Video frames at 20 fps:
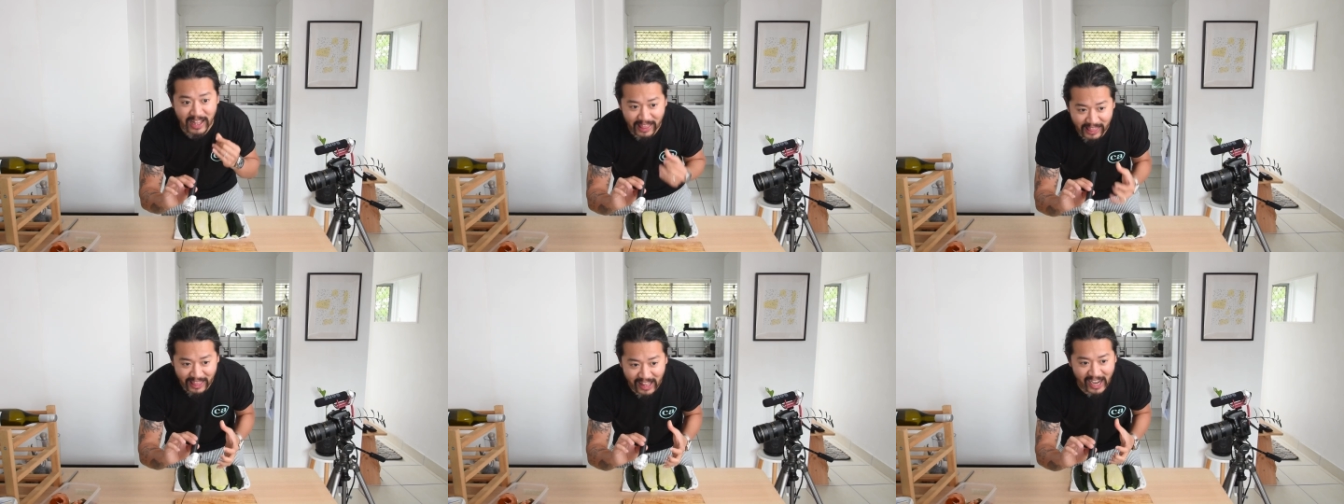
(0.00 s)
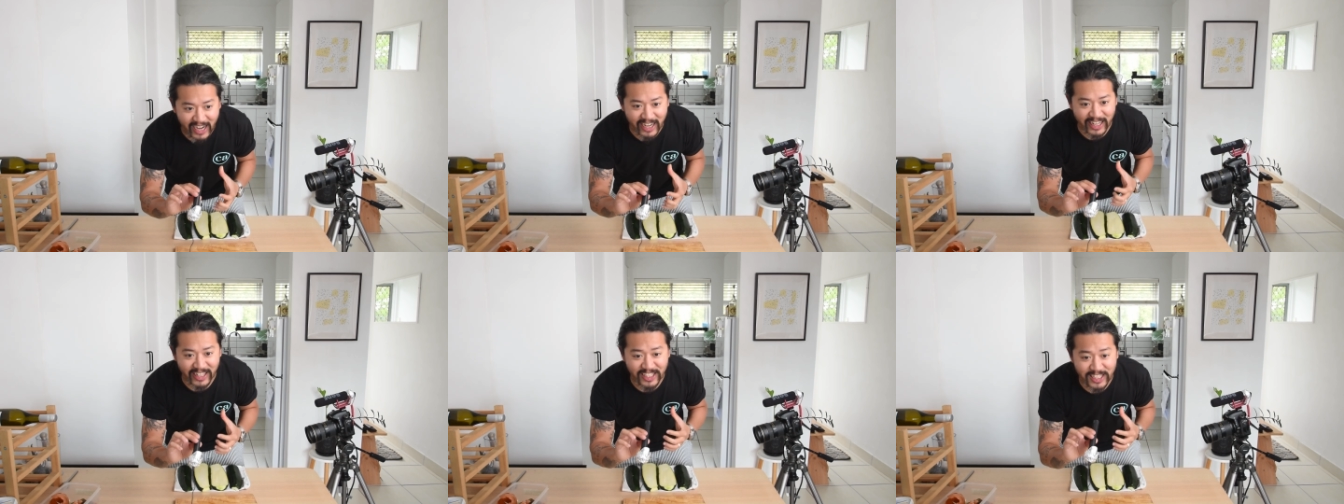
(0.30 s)

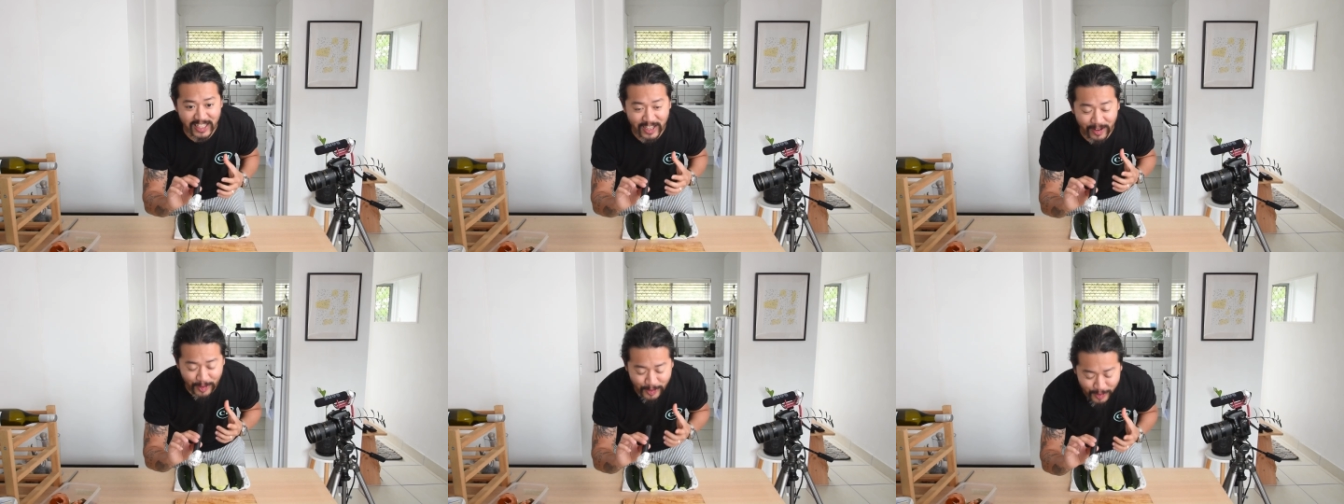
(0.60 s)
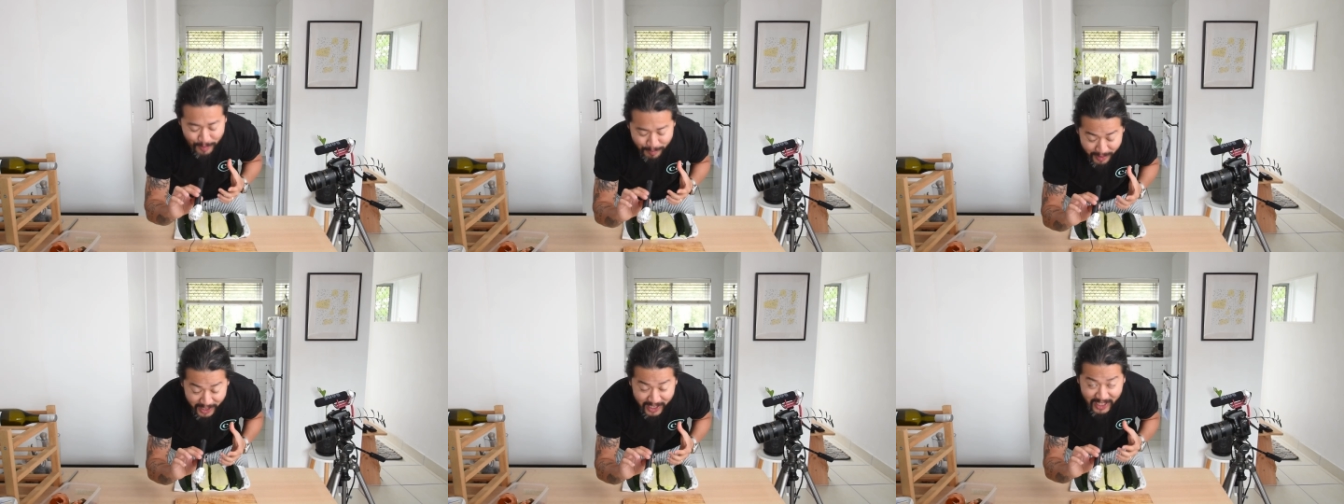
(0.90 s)
that is going
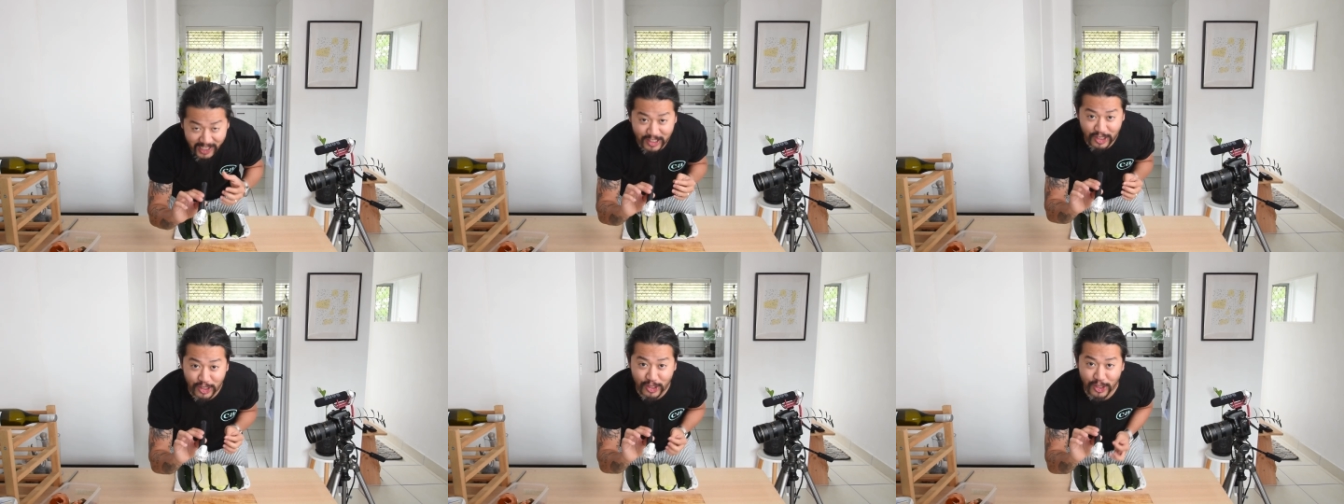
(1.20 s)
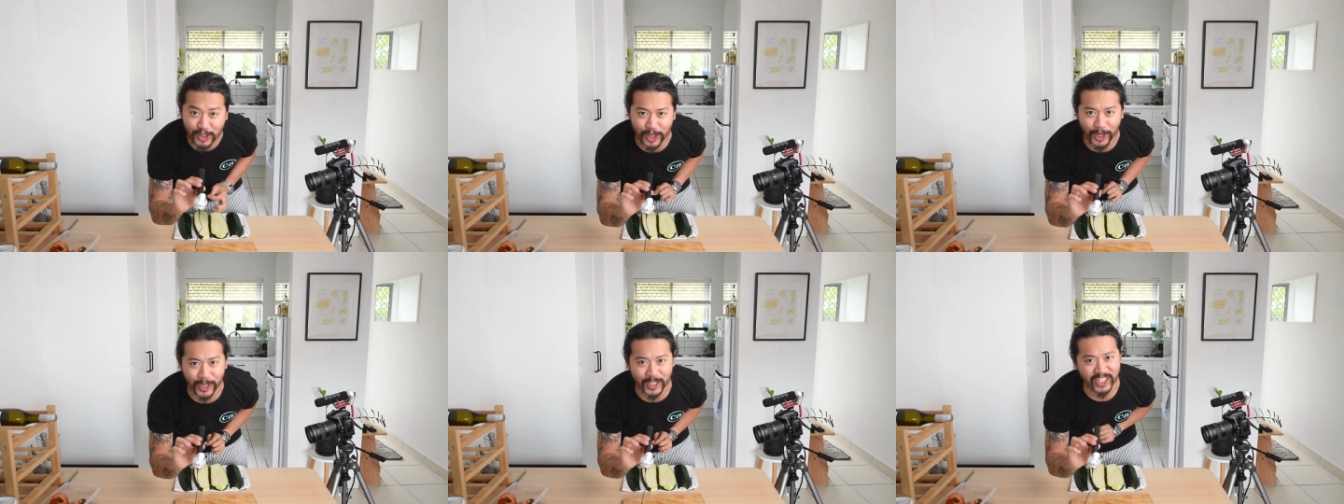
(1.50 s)
to make it
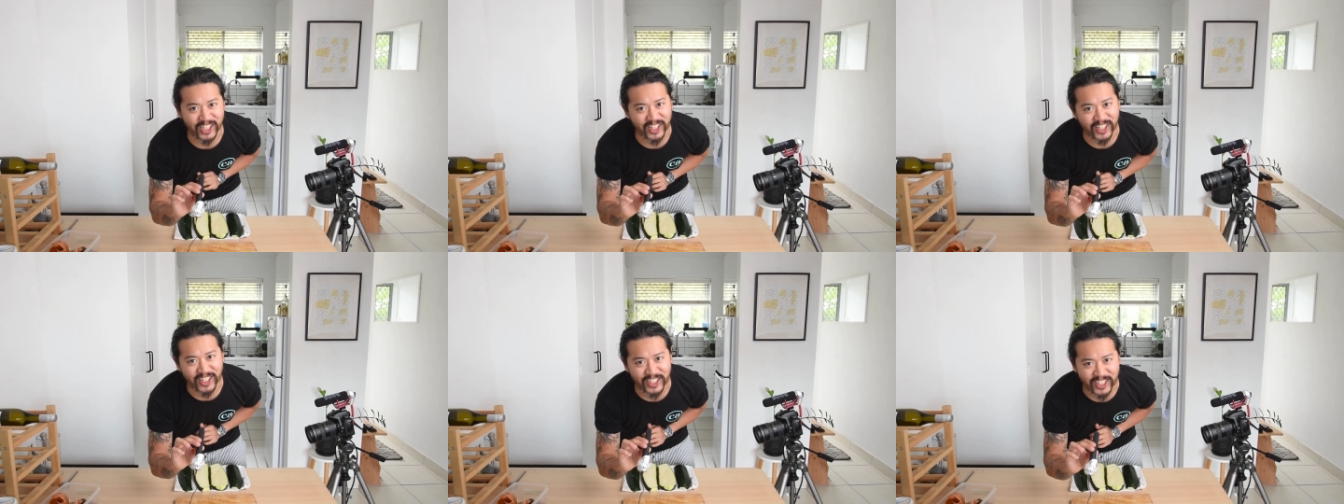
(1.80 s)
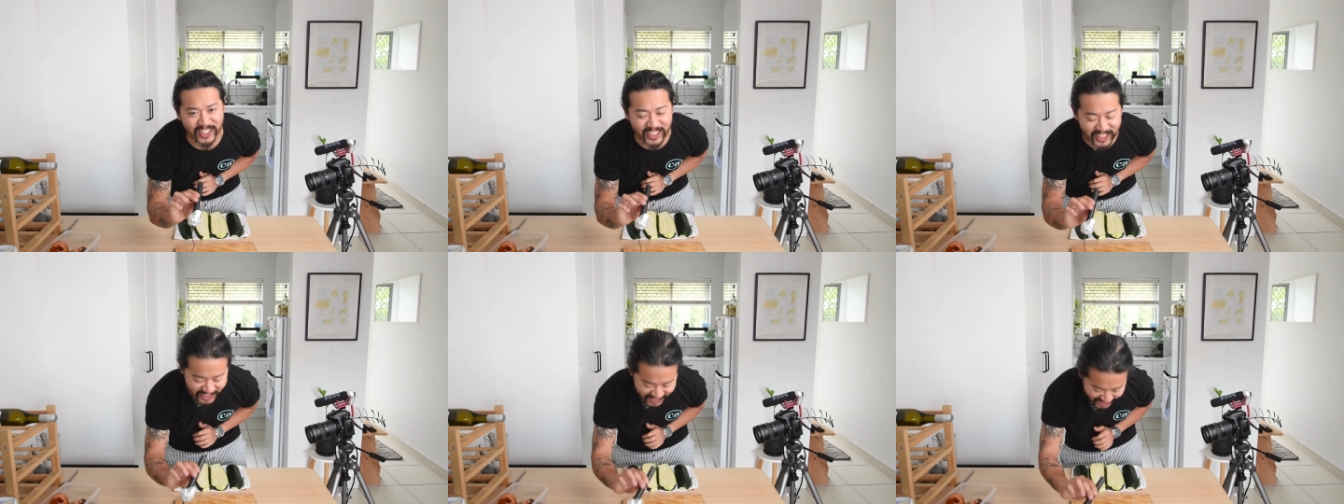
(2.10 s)
so
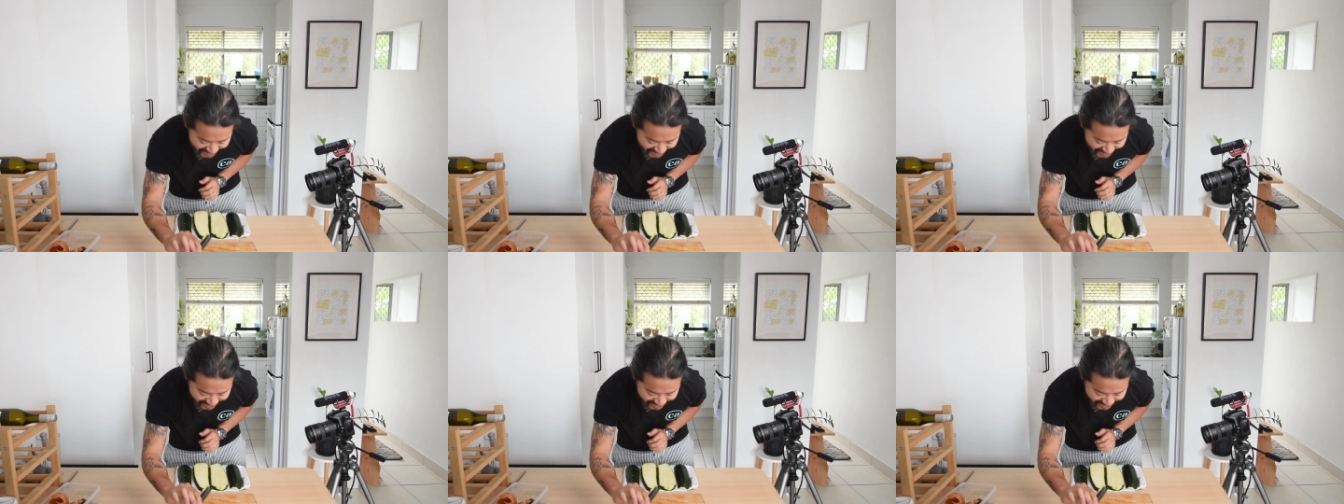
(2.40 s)
delicious.